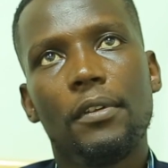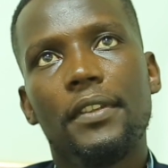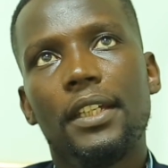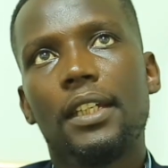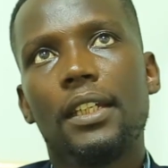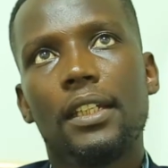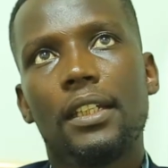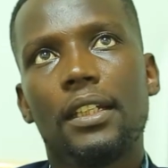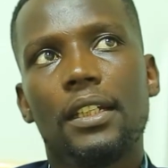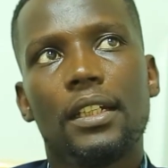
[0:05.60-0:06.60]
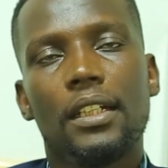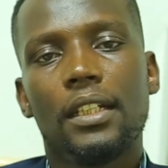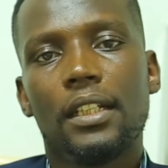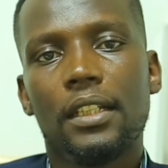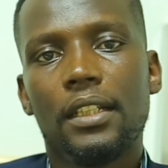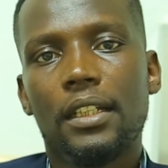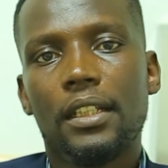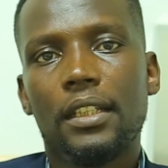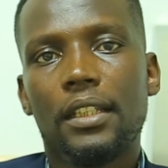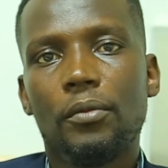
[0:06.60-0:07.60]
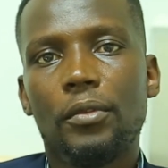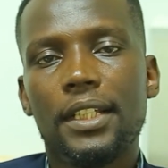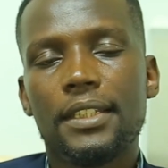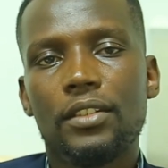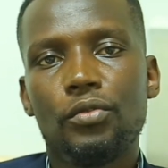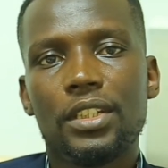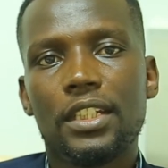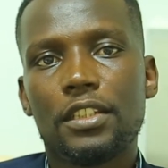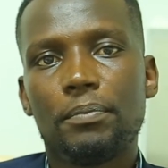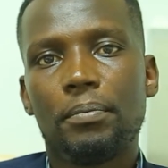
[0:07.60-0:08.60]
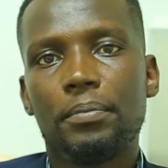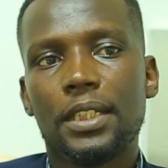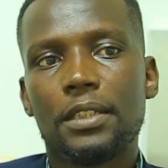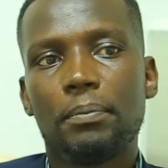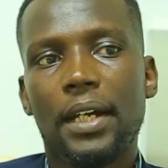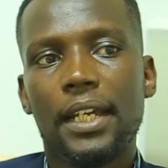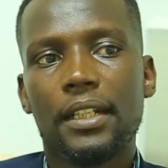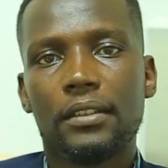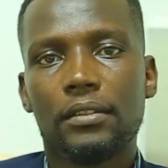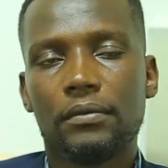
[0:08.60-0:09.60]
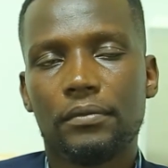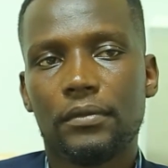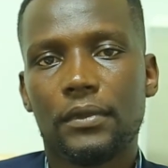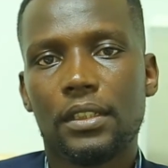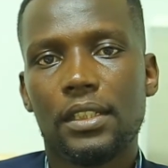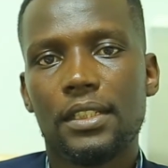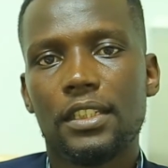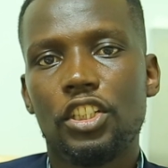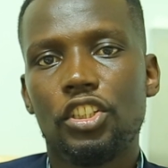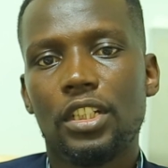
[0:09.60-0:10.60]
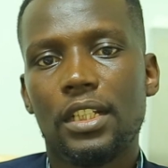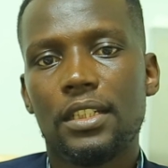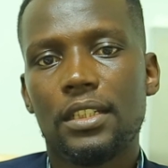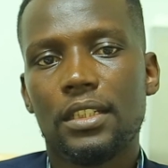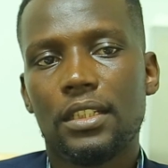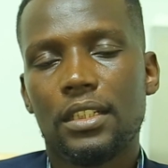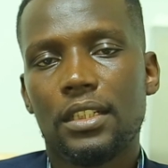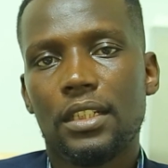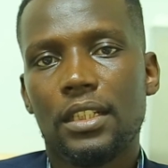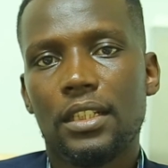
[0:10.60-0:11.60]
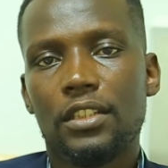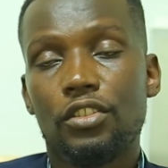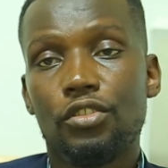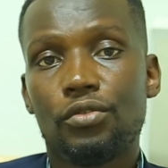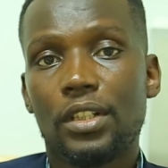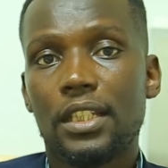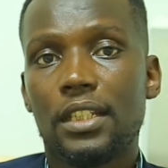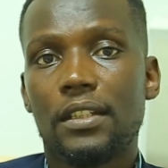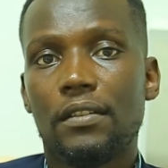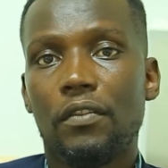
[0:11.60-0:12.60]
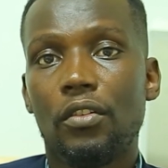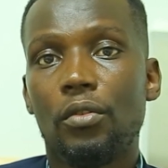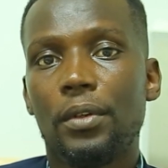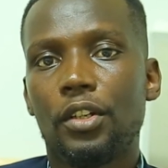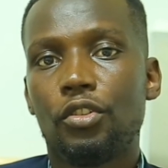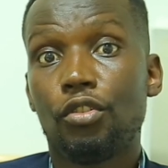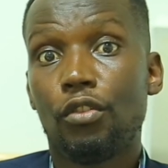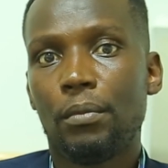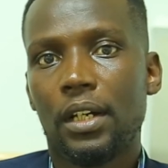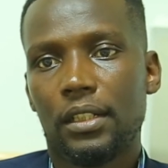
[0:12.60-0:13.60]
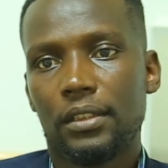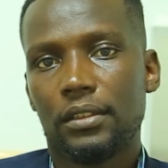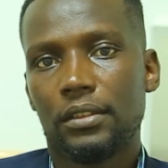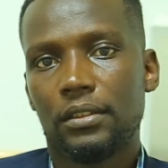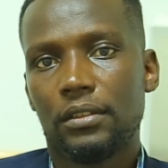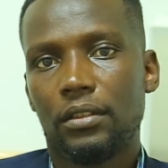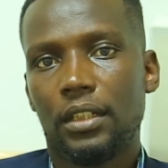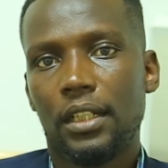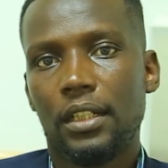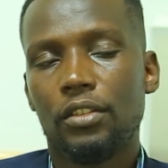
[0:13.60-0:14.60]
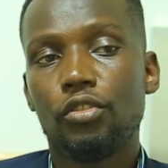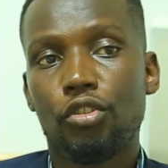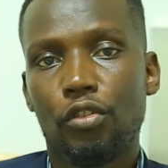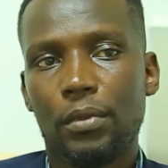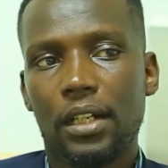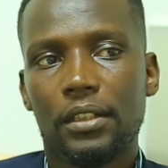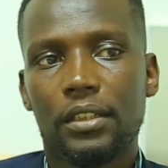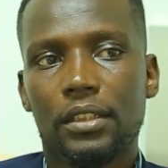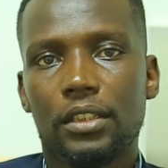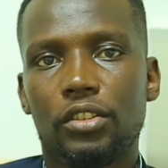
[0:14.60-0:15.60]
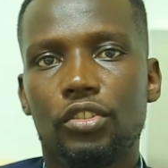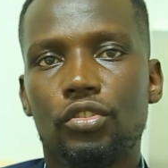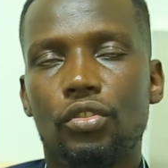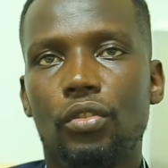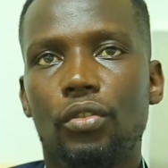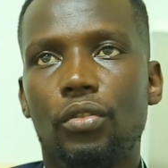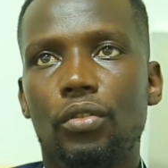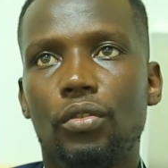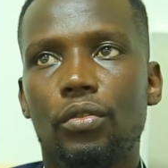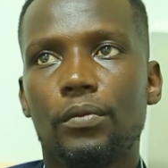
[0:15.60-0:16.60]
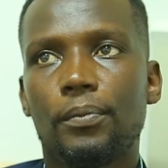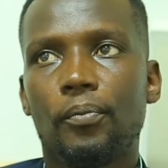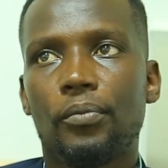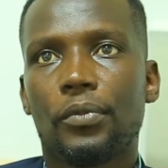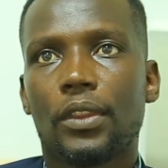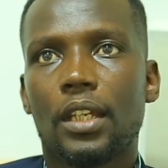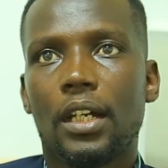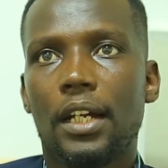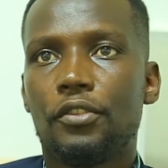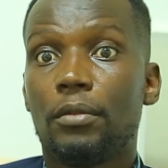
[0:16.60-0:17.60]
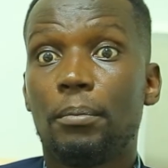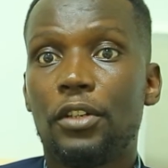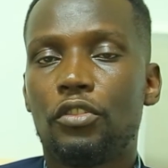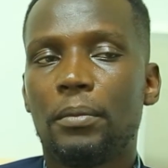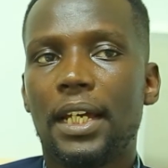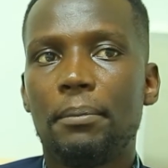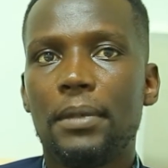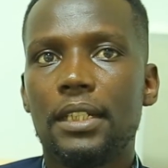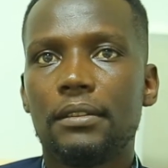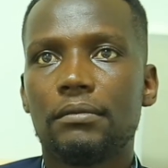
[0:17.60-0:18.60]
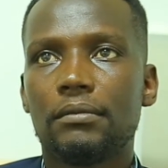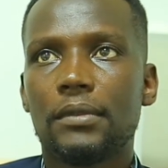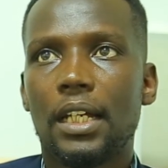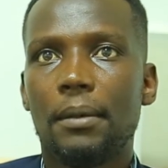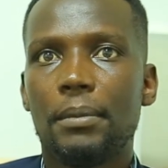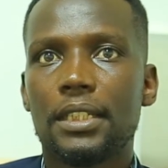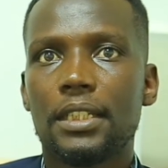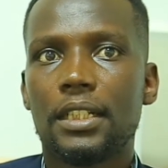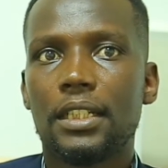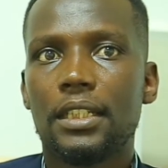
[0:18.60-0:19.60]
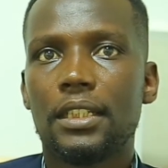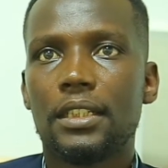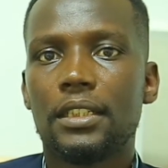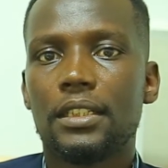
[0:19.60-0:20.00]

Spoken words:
of the ways in which the spine is injured is usually following trauma. Okay, trauma. So, and by trauma I mean basically